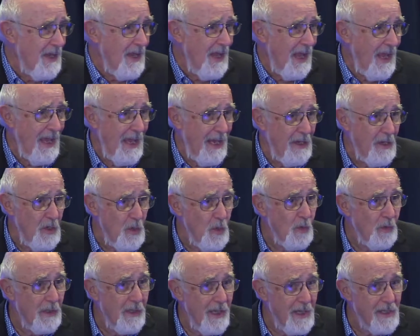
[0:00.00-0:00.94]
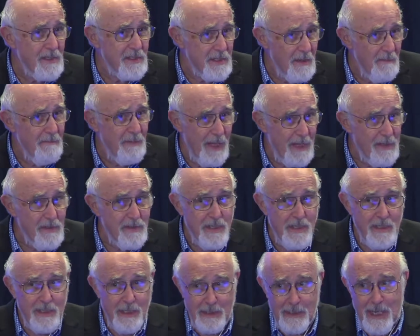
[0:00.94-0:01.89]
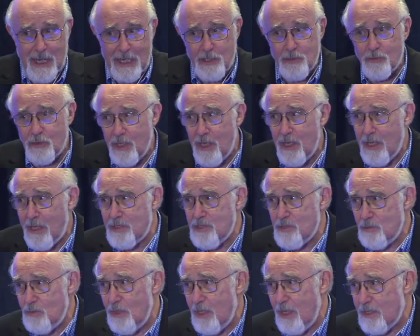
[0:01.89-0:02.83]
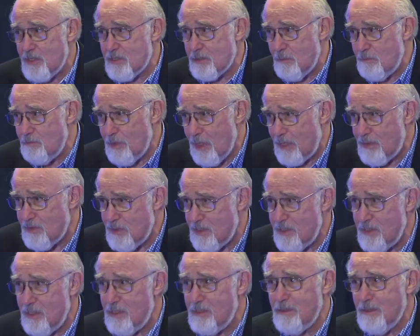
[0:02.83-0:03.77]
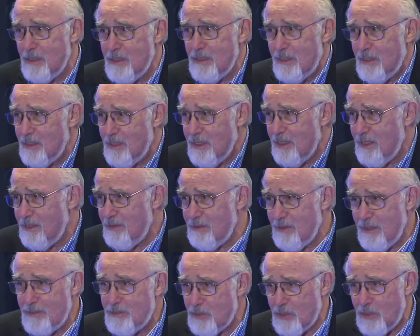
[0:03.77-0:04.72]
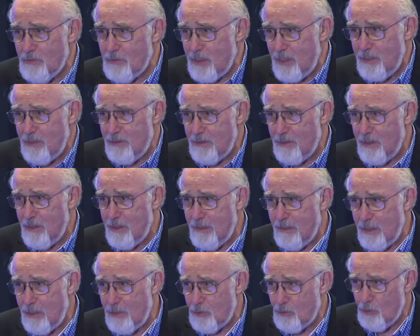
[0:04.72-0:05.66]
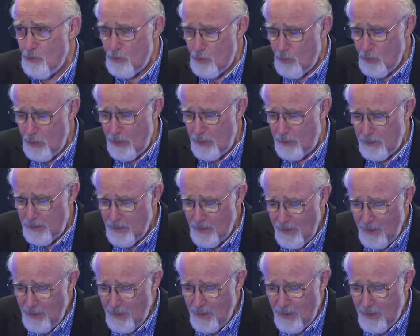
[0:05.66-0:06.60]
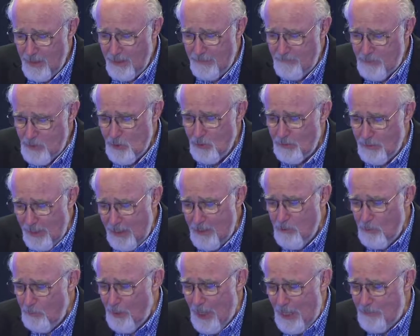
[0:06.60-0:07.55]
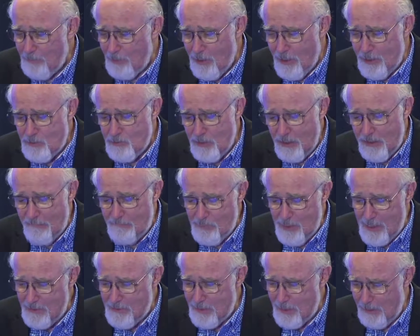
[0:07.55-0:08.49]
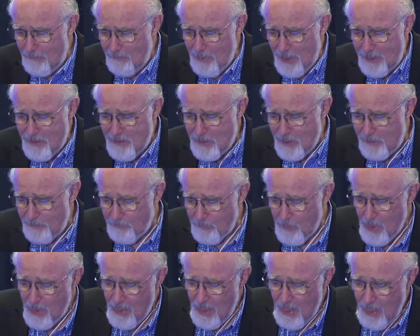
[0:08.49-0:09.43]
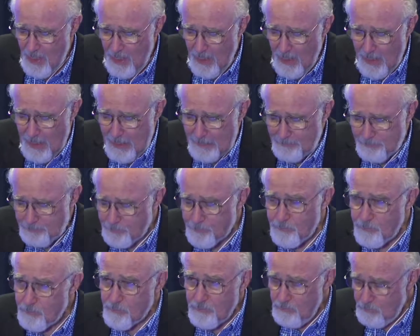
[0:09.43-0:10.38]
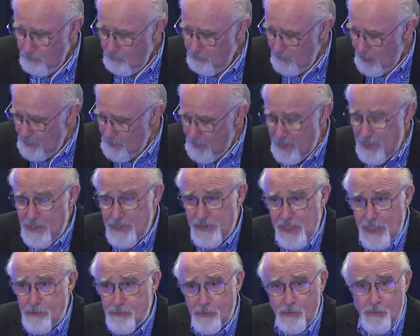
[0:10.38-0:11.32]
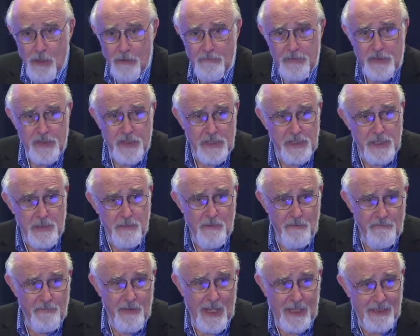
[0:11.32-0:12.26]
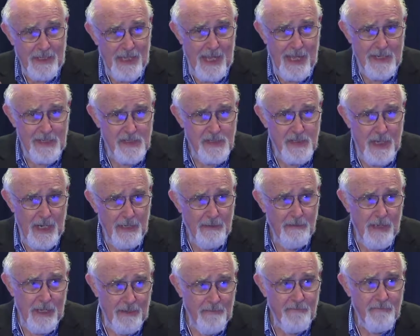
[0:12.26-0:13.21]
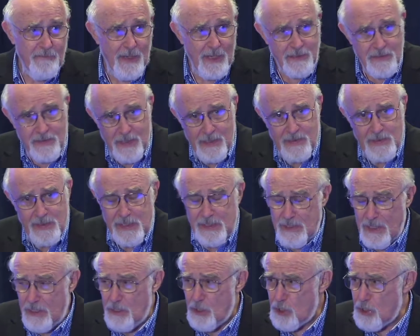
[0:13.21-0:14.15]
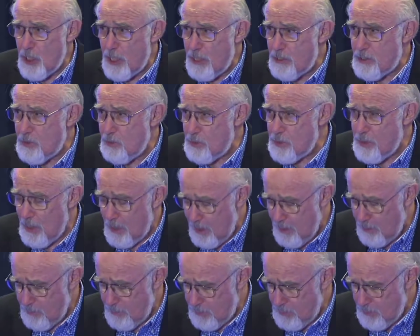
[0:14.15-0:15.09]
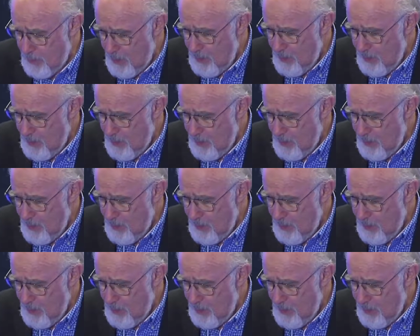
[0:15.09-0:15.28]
And you will get some benzene in natural gas. You will get some benzene certainly in crude oil. So a lot of your pipelines will have benzene. The central nervous system effect, the anesthetic-like effects that says it shares with other